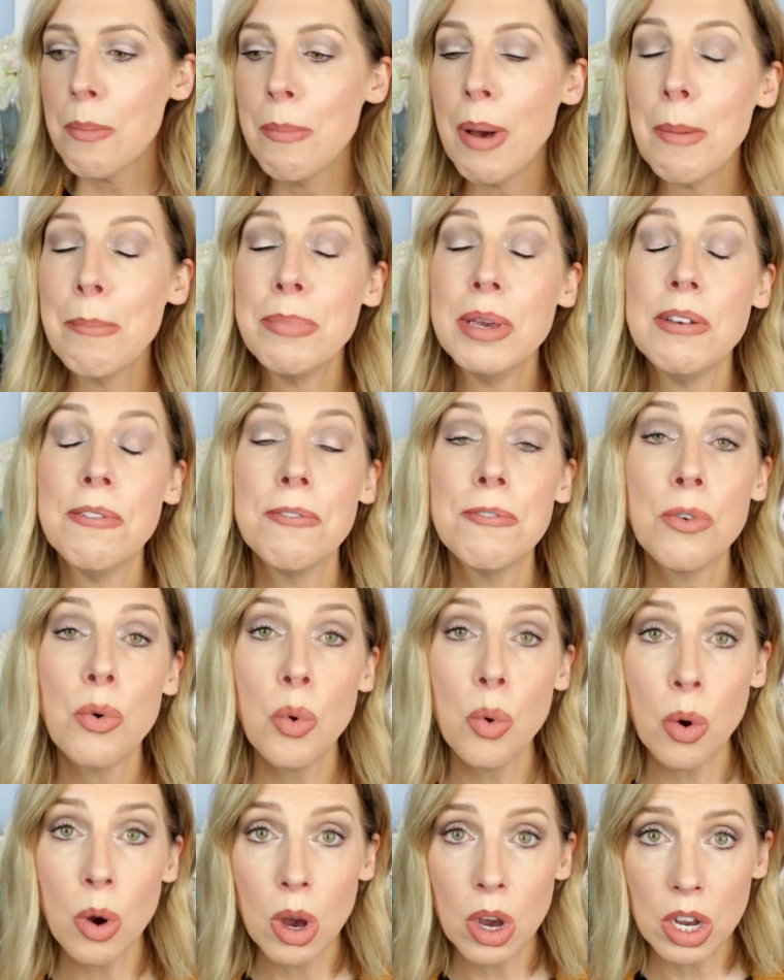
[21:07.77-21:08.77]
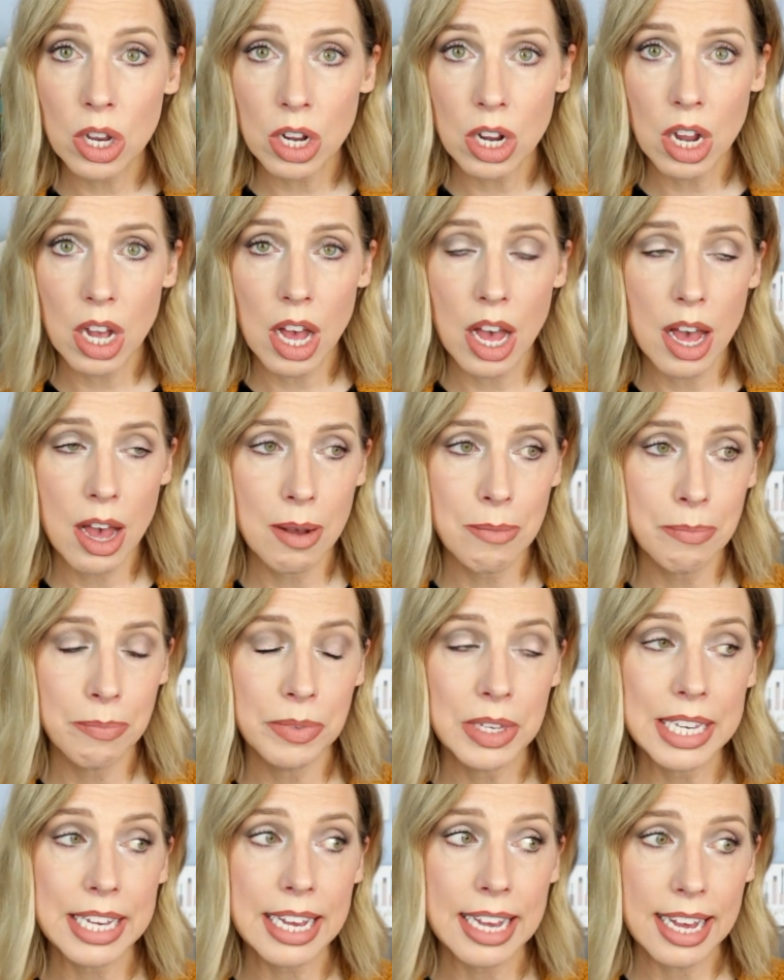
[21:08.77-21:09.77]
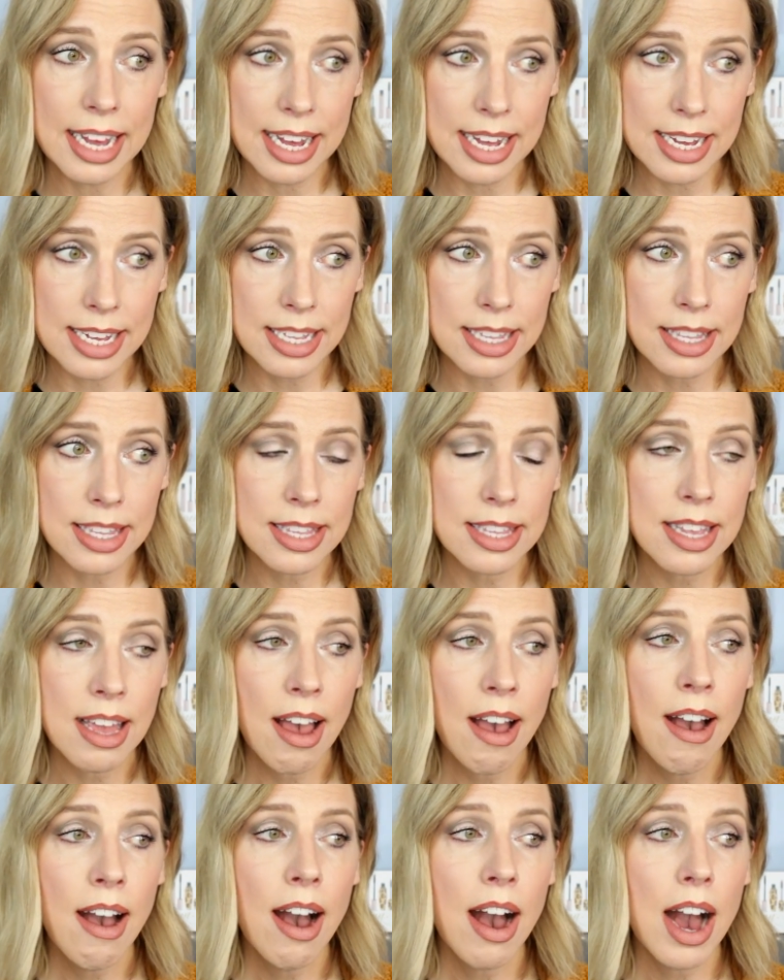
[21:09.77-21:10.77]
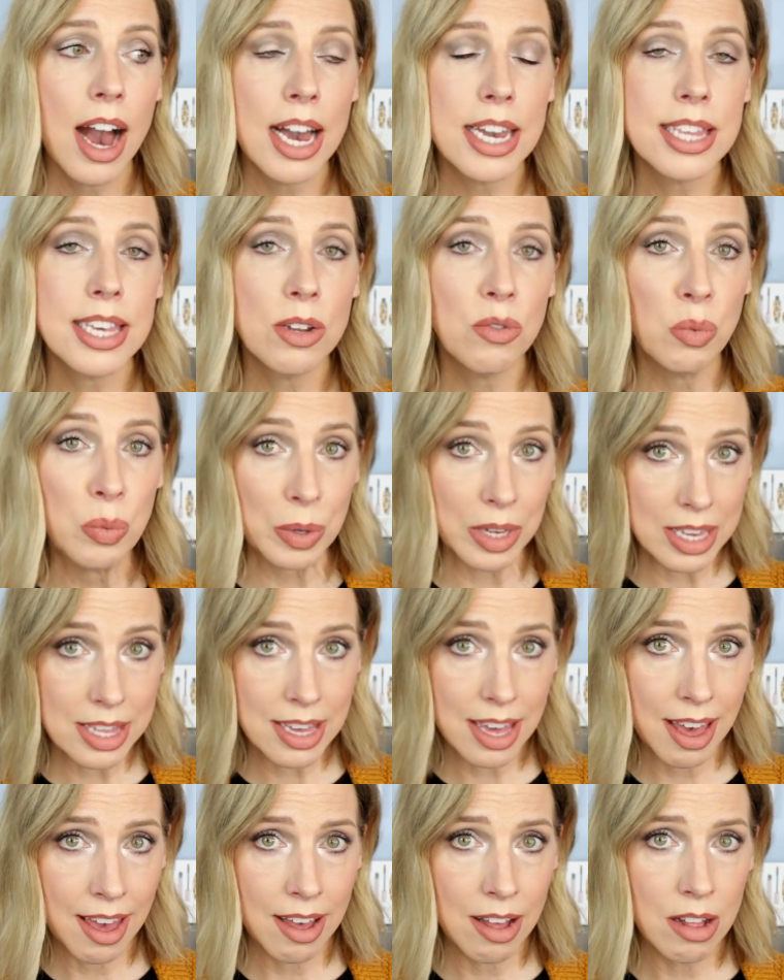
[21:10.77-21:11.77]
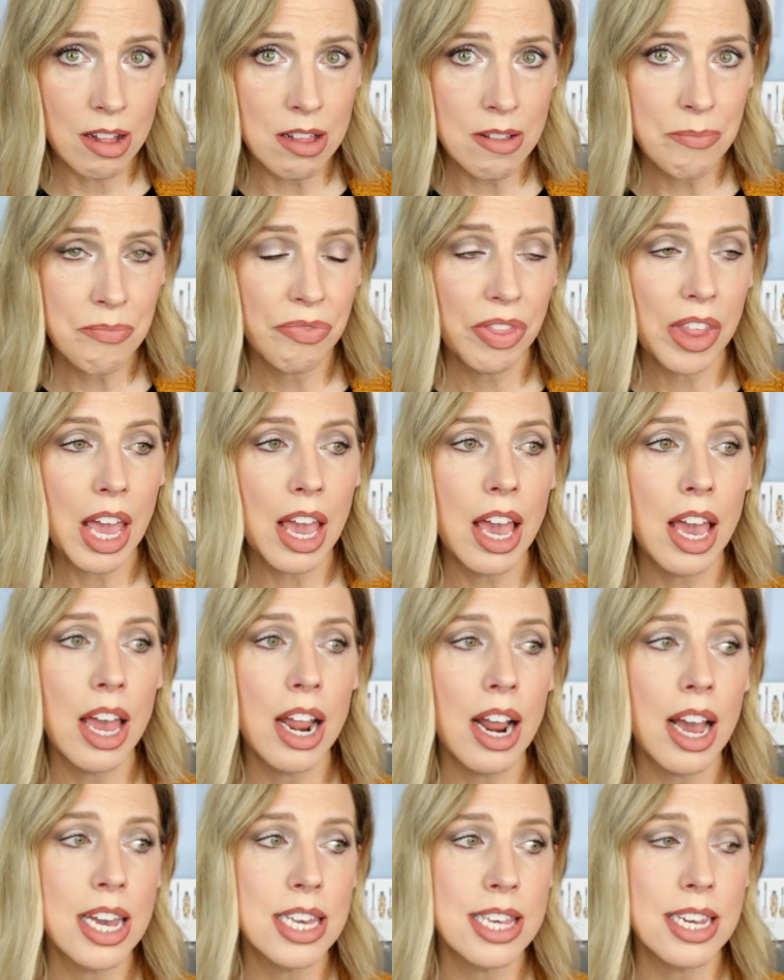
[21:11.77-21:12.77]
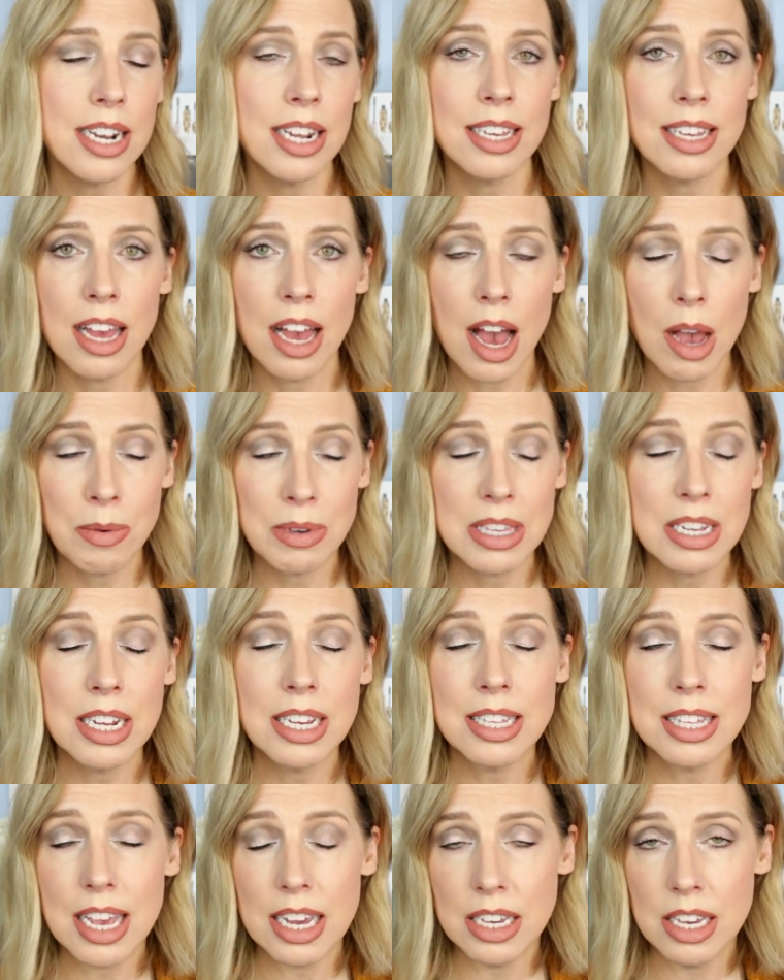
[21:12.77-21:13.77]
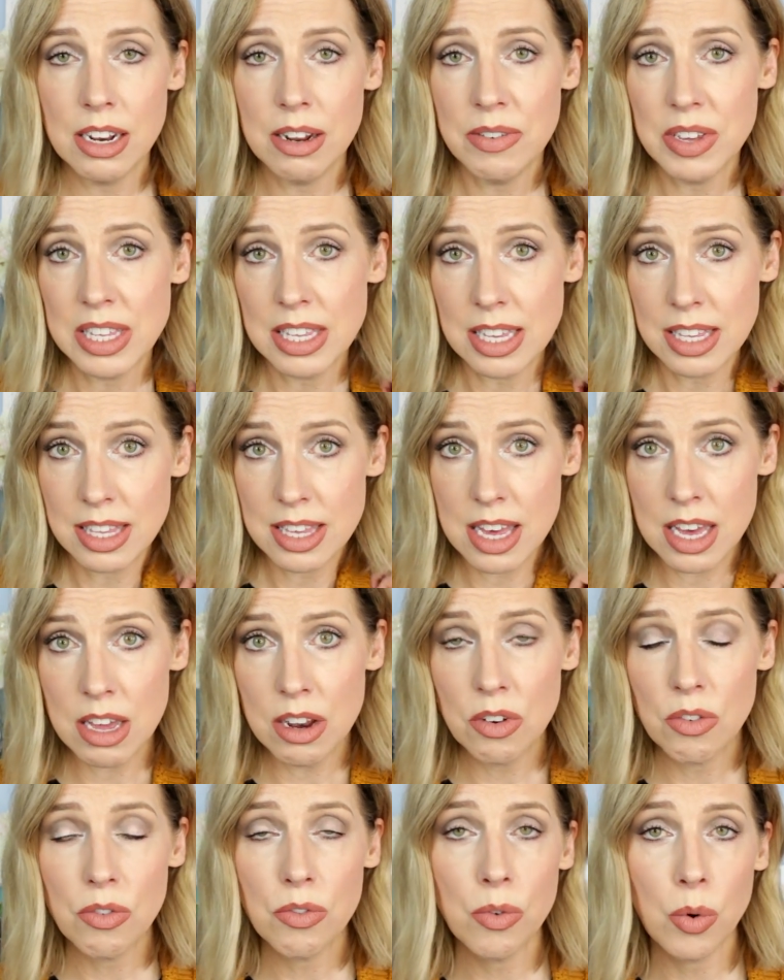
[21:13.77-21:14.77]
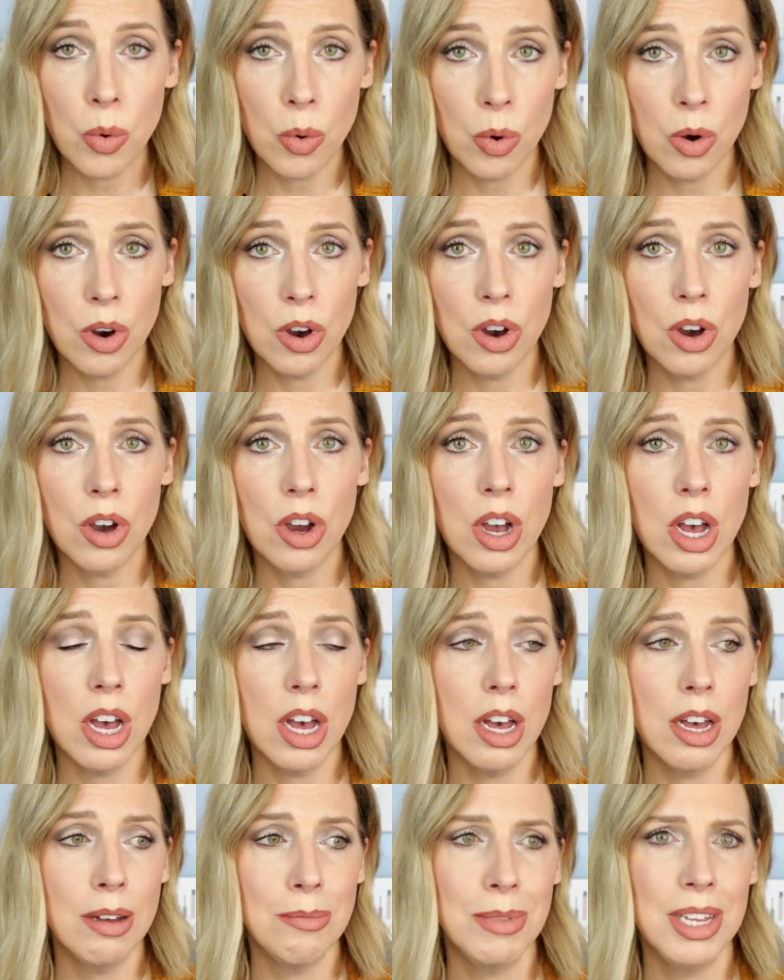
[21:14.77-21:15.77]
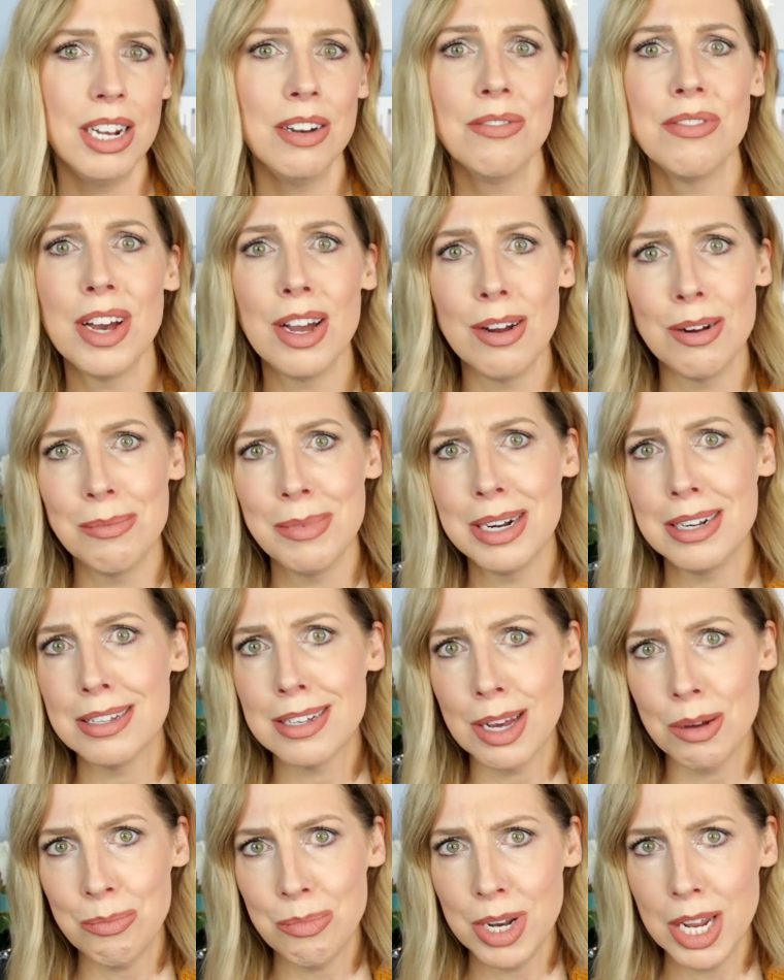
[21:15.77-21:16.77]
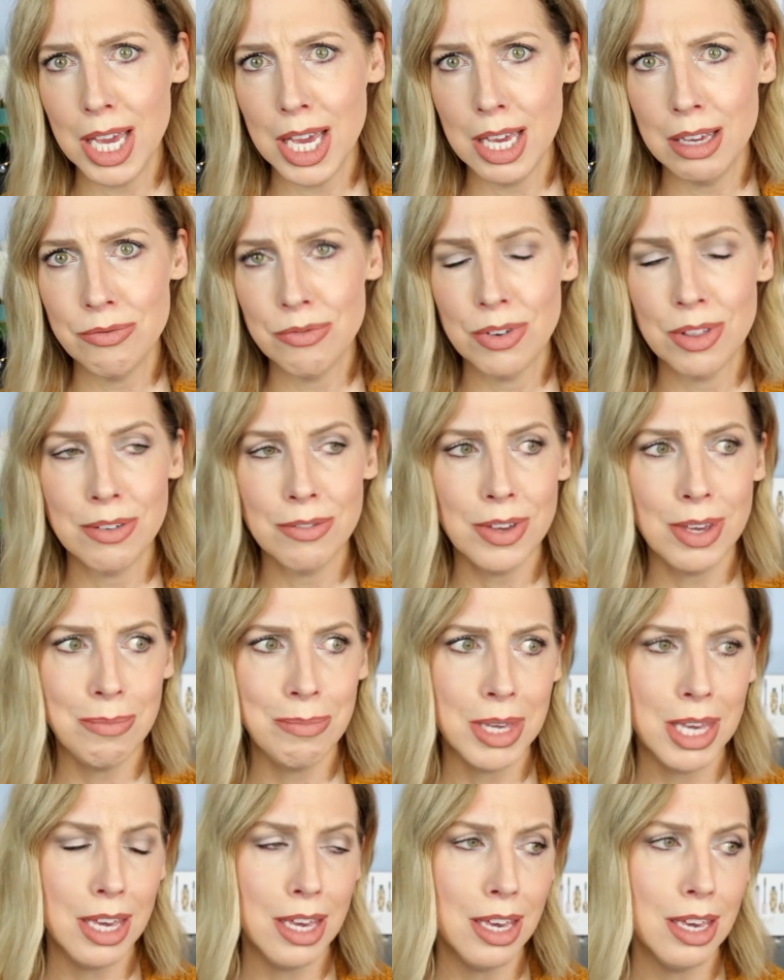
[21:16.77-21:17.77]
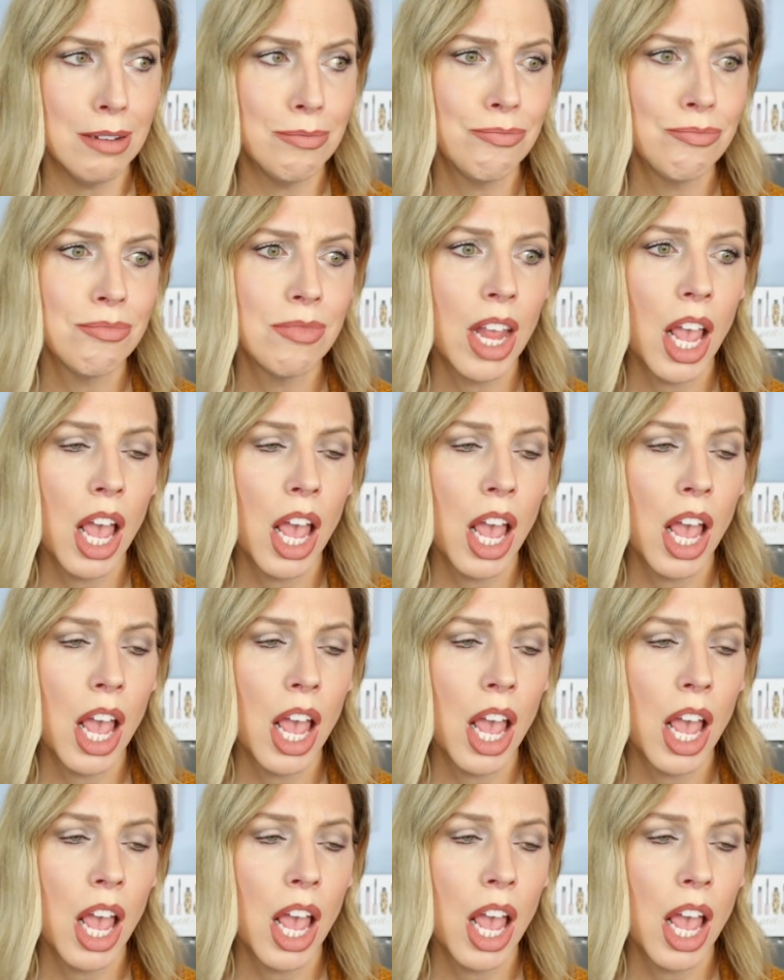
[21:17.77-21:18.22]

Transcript: But before um, kids, I did retail and I did. A, I was an executive assistant for um, an environmental company for the VP,